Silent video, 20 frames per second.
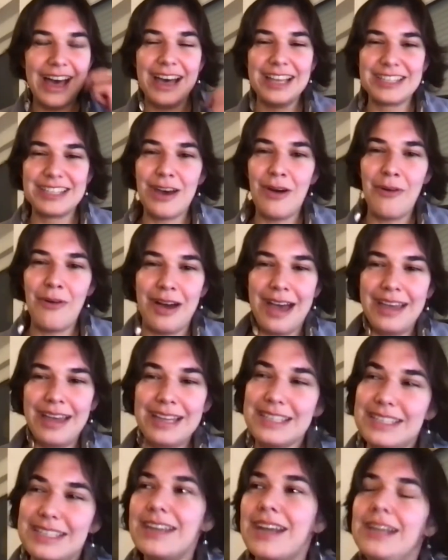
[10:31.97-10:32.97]
So
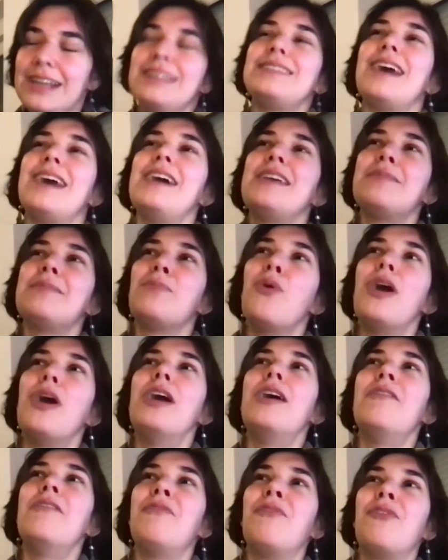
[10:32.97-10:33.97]
indeed, I decided
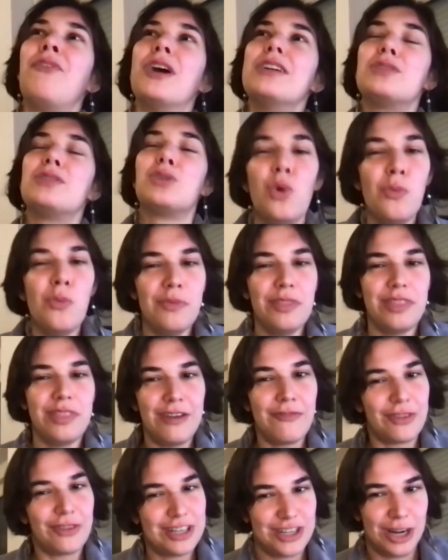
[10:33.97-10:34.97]
more for TUM
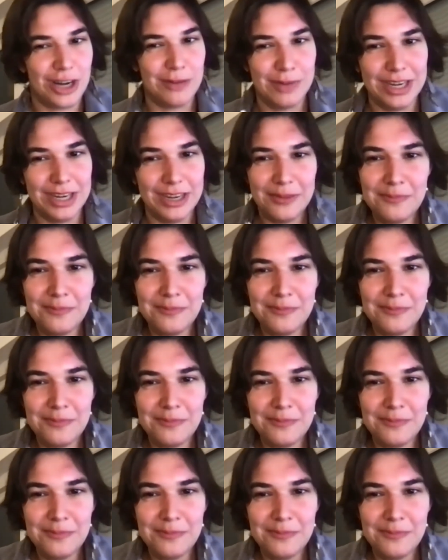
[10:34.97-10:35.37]
than for Germany.